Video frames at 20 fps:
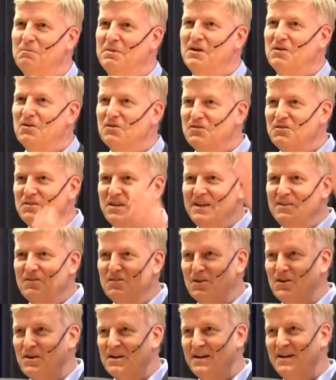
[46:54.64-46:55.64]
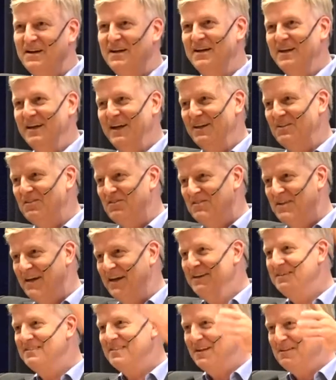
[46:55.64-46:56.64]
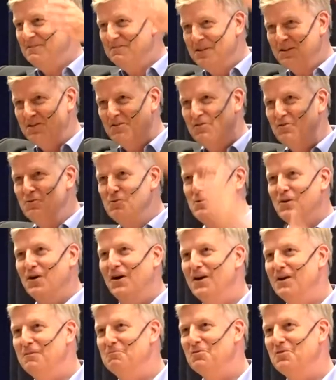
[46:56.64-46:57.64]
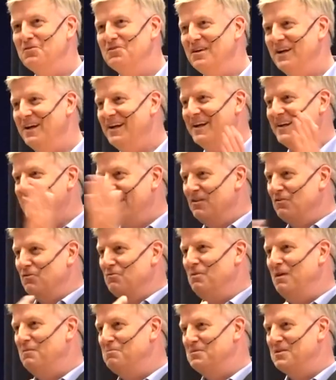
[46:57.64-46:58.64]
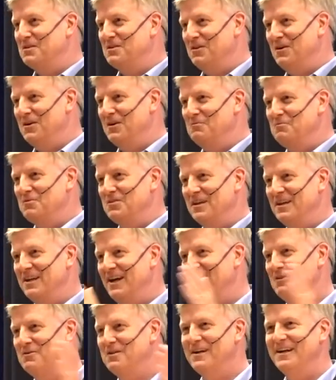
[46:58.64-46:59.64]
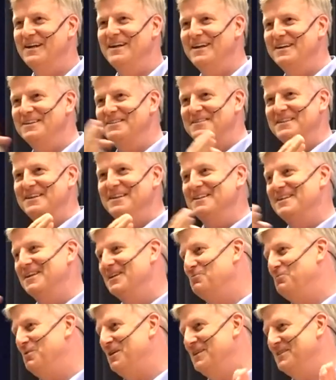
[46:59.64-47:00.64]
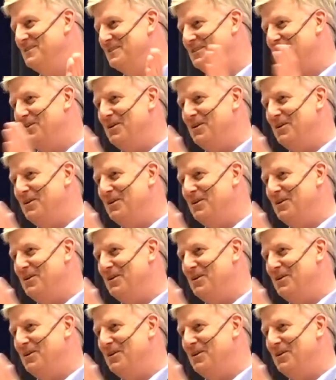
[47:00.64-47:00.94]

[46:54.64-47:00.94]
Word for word: Because it's, a, it's data with two columns, and I can swap the columns, and how can I say that one